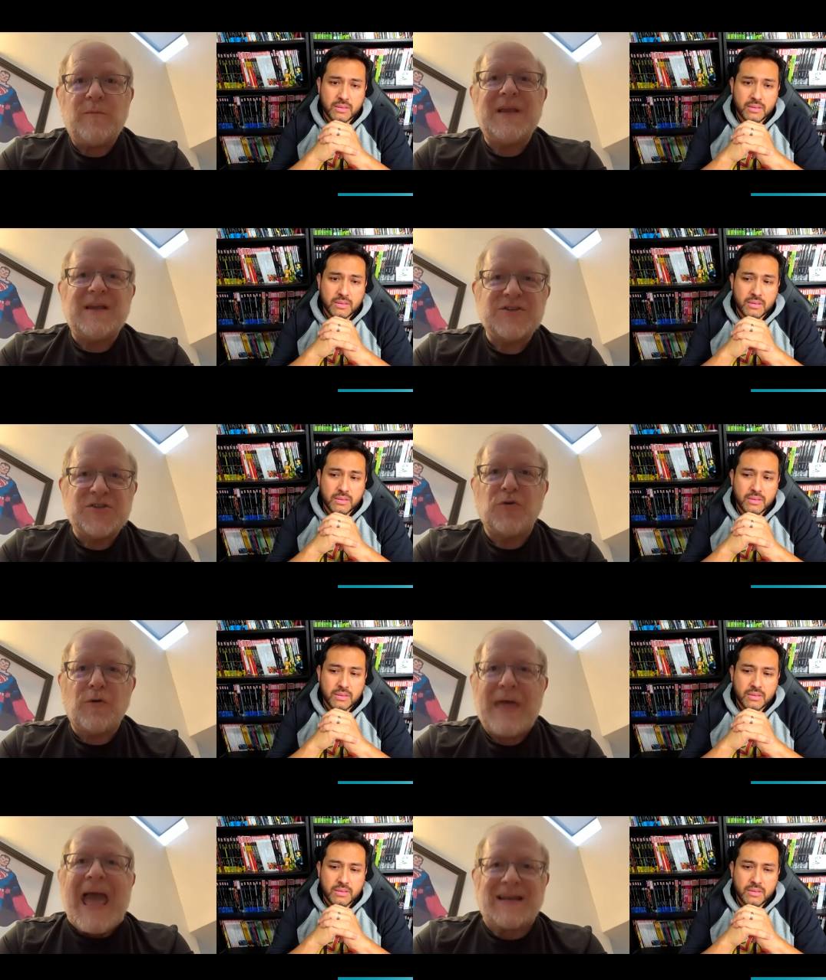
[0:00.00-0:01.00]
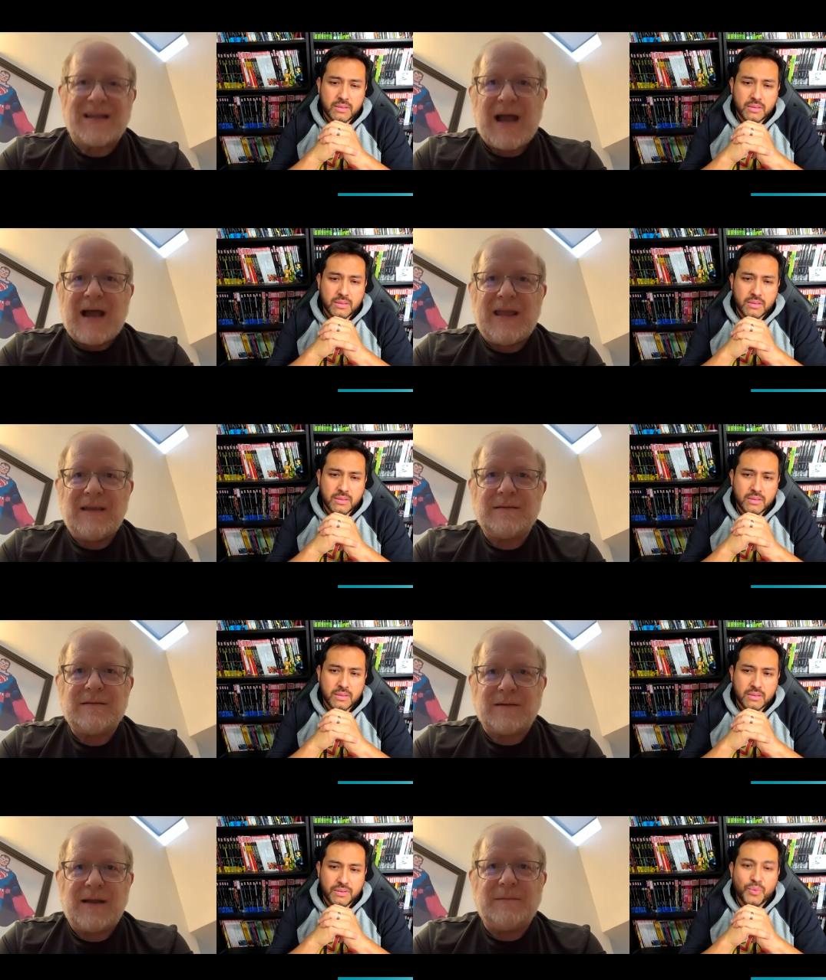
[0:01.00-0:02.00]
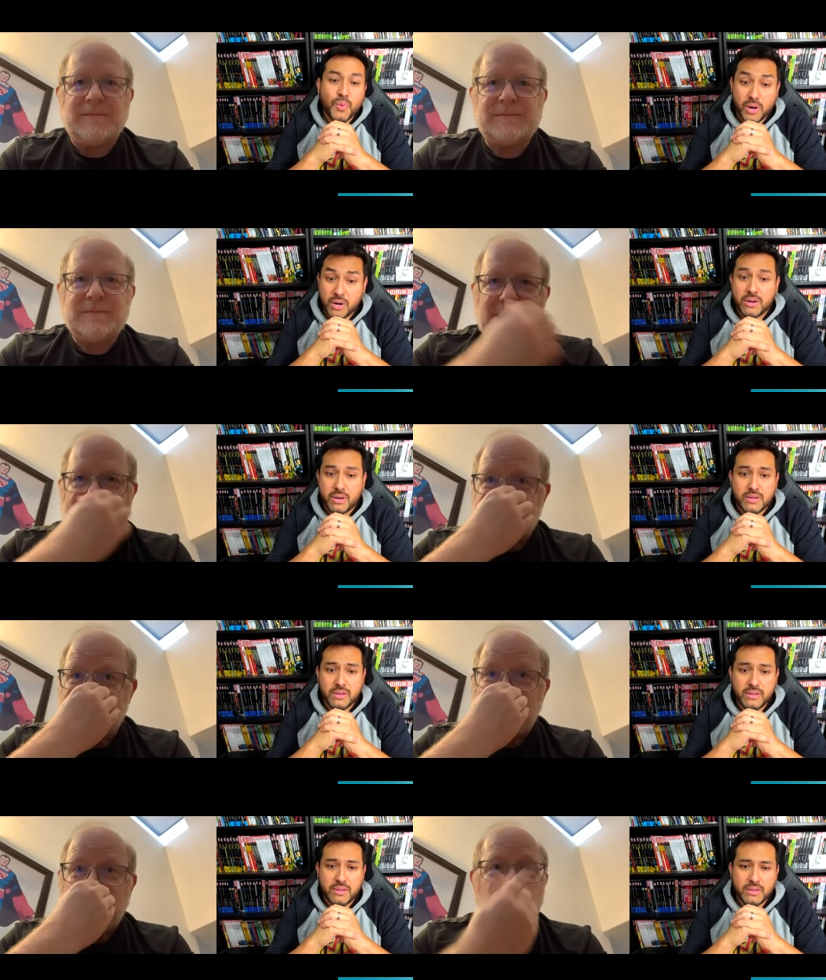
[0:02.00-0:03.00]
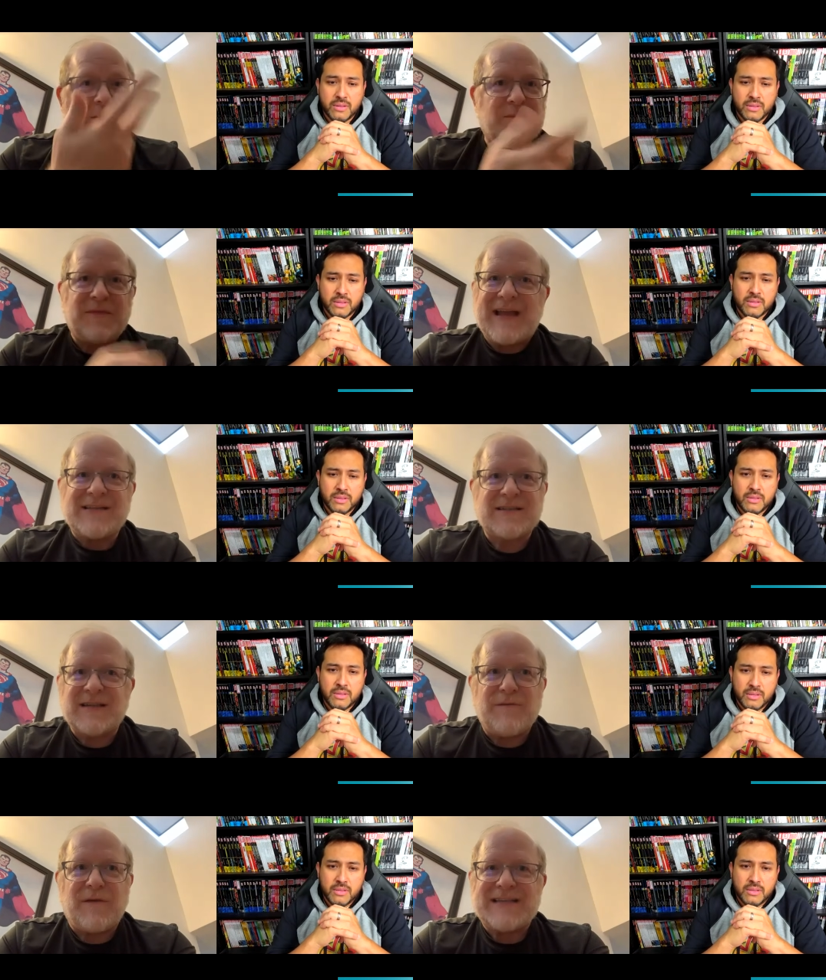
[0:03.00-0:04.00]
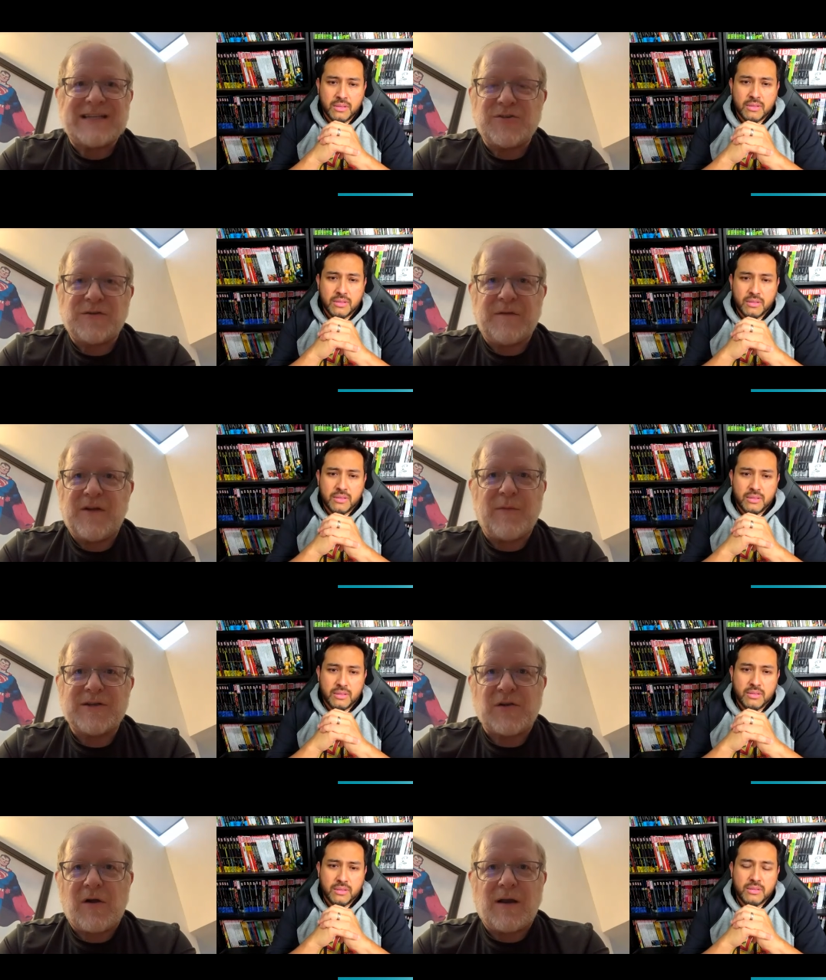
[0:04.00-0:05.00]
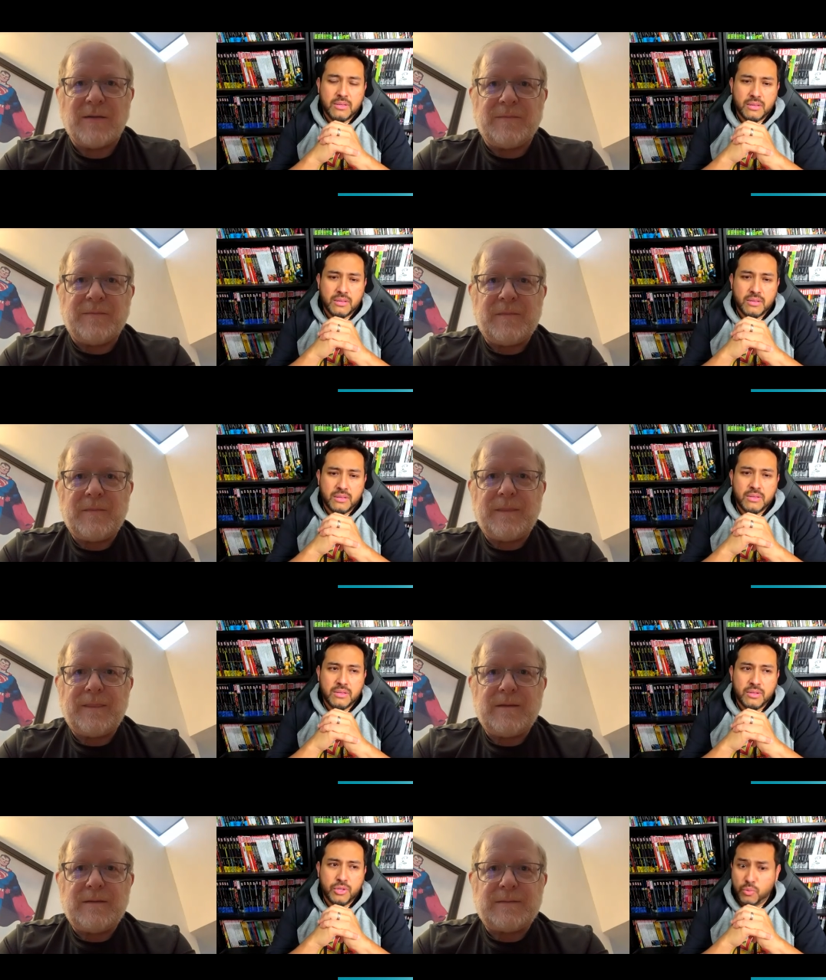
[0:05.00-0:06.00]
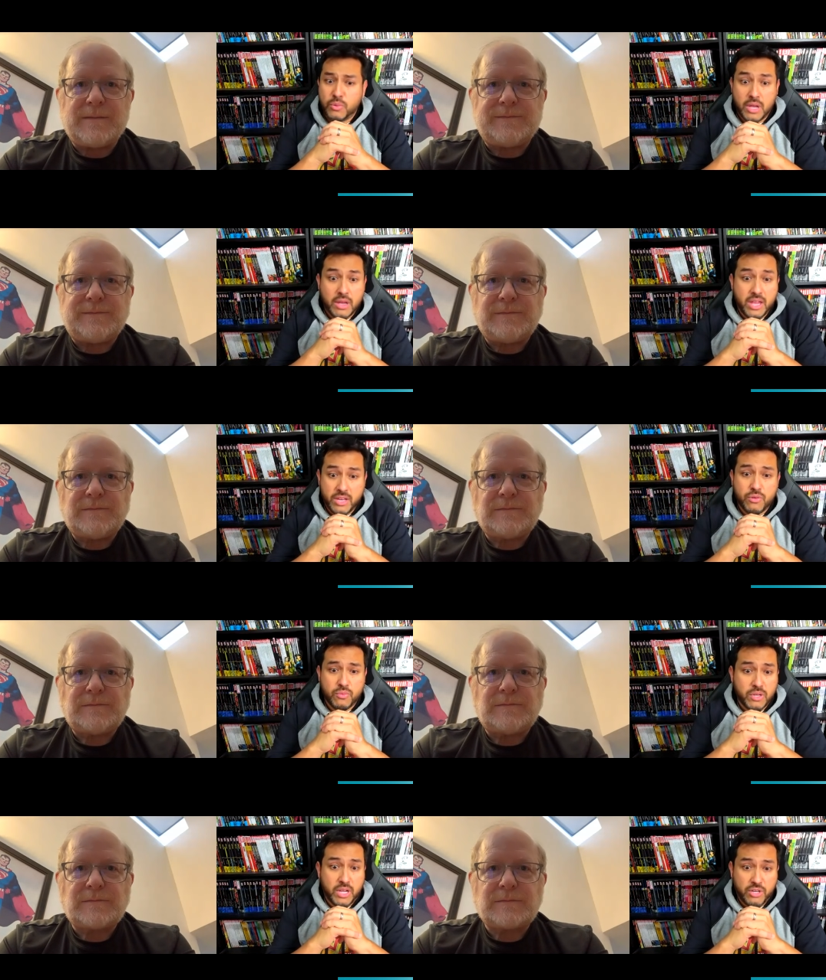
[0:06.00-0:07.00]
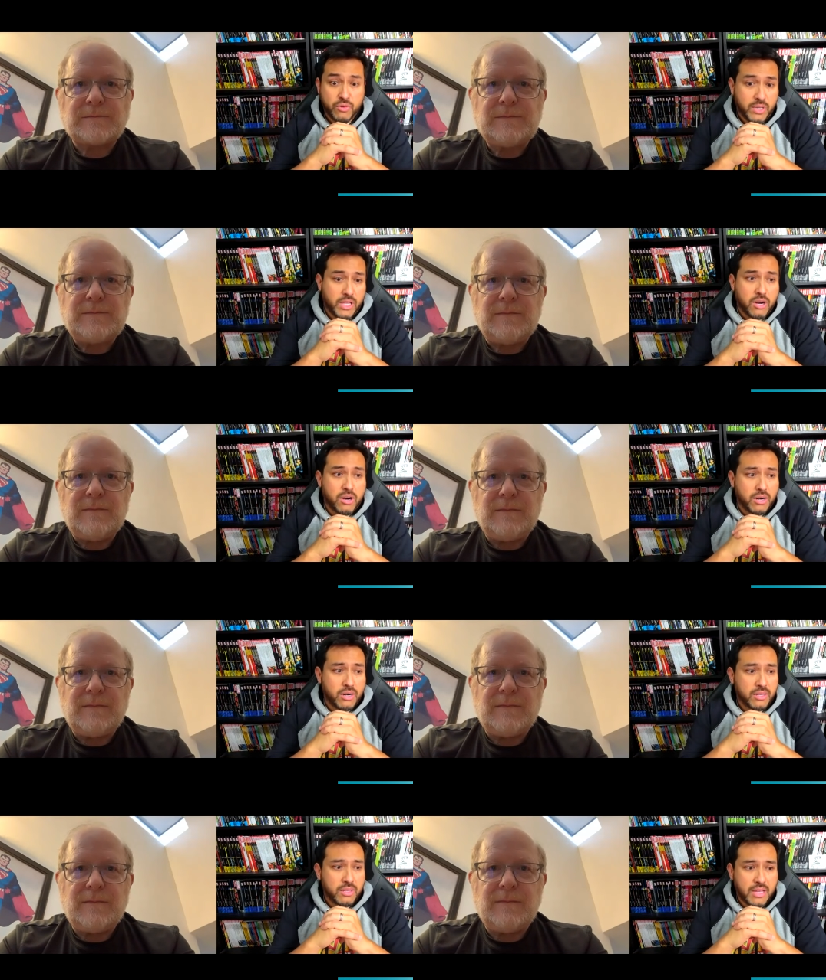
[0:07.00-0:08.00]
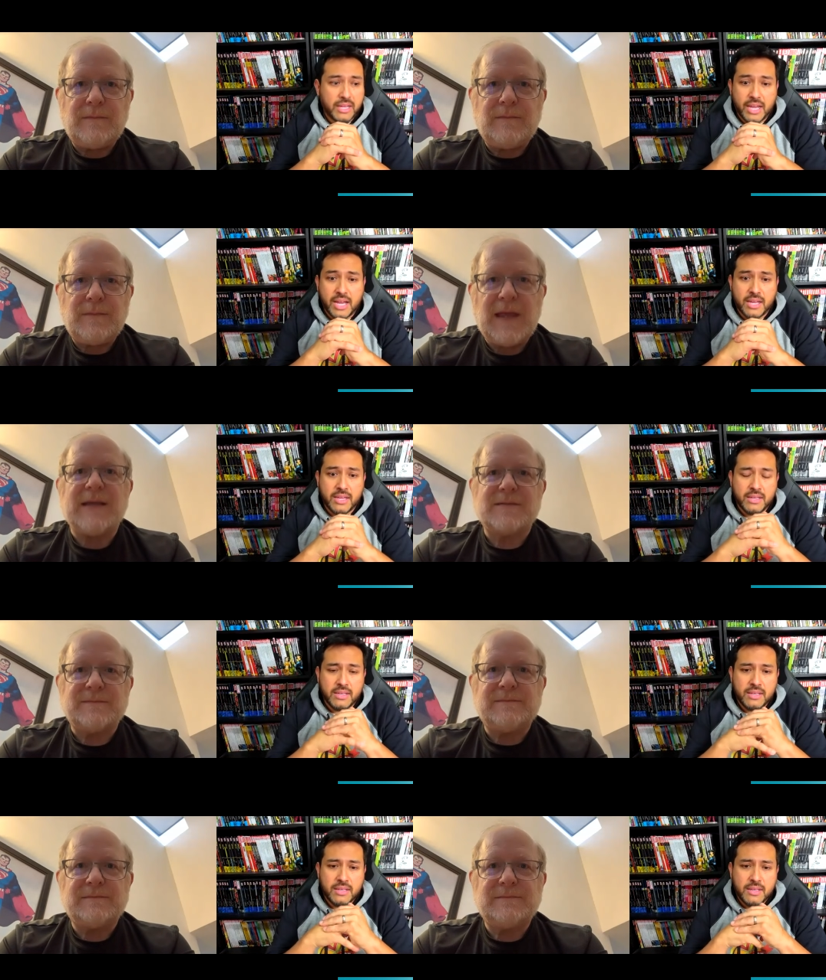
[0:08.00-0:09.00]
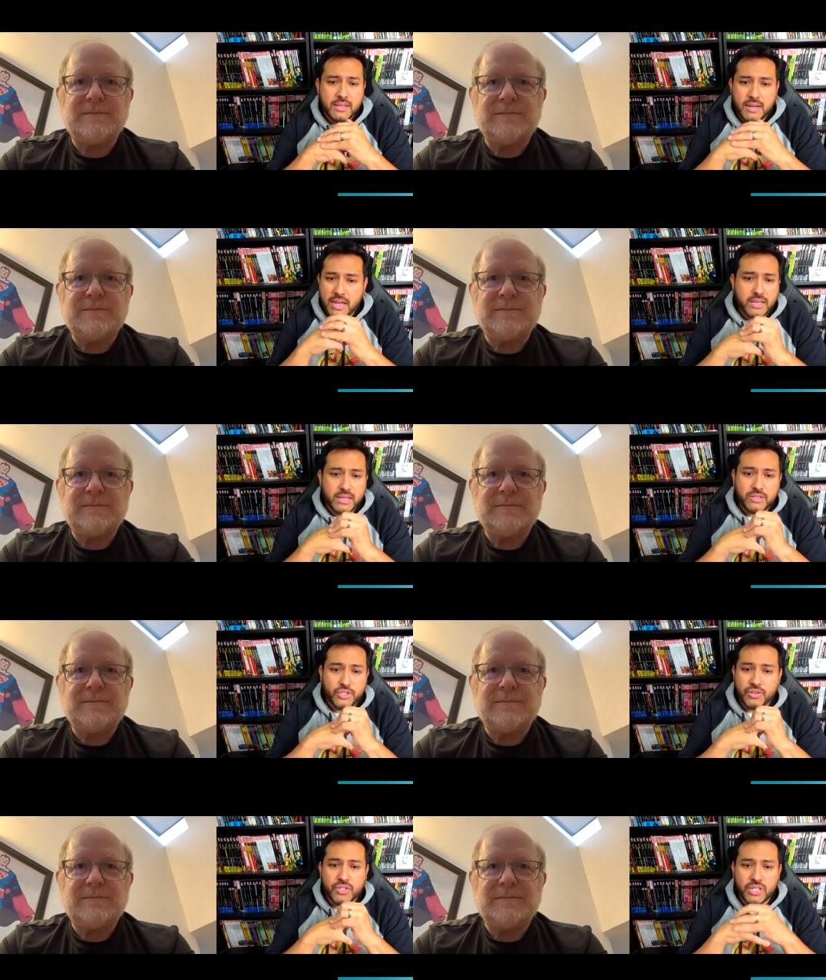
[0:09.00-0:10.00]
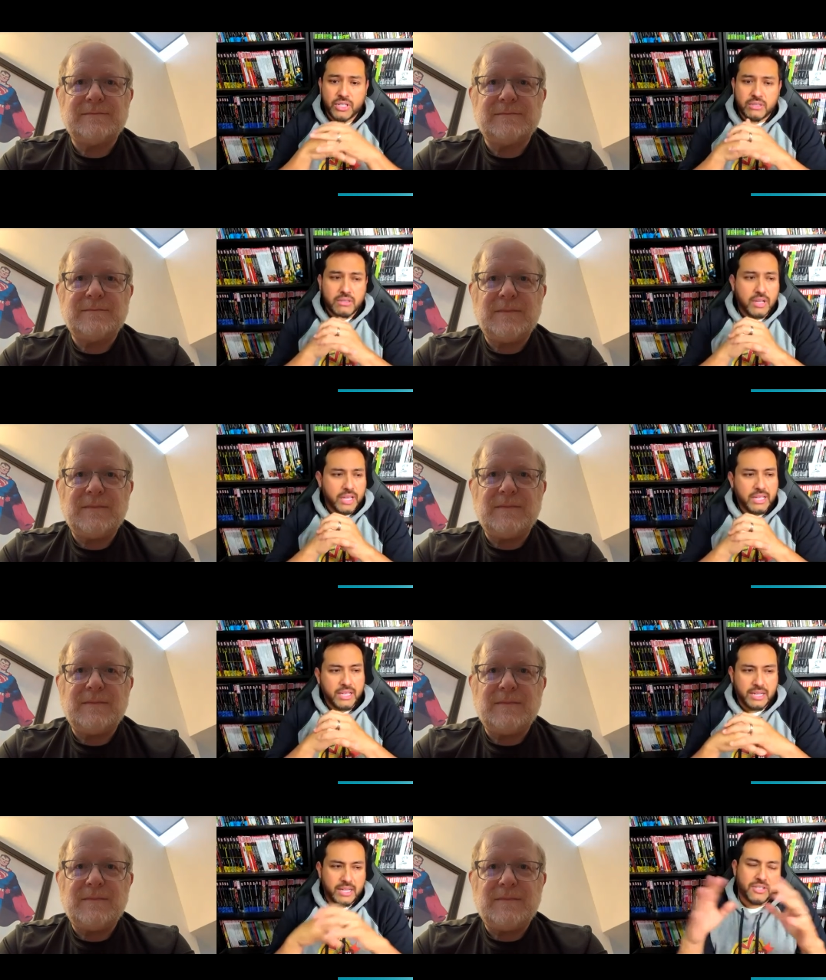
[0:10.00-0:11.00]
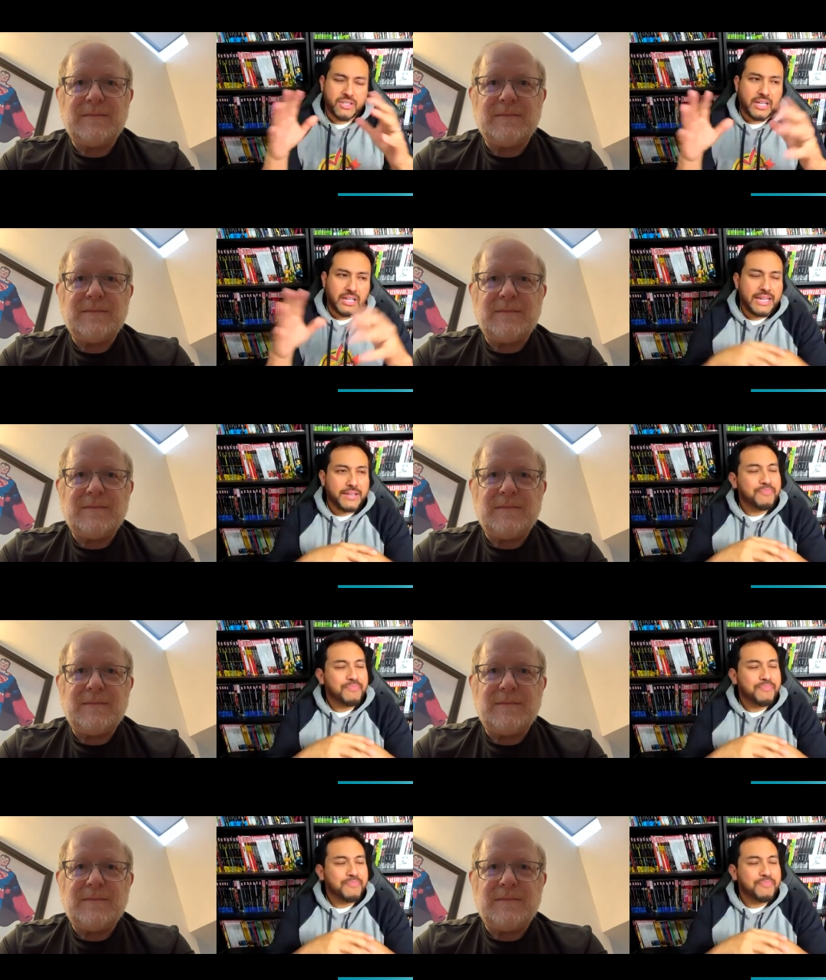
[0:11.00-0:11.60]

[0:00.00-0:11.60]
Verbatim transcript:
Speaker 1: because you're that guy, right? And so that's advice I took very much to heart.
Speaker 2: You and you and you really are that guy. Thanks. Like seriously, I, I and it's not like.